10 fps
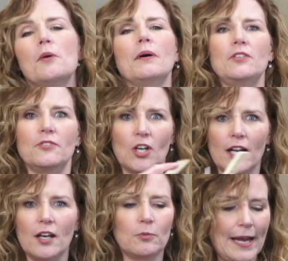but you've
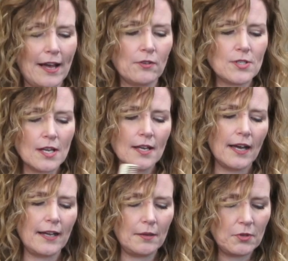got a round,
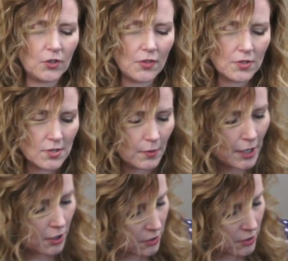you've got the square.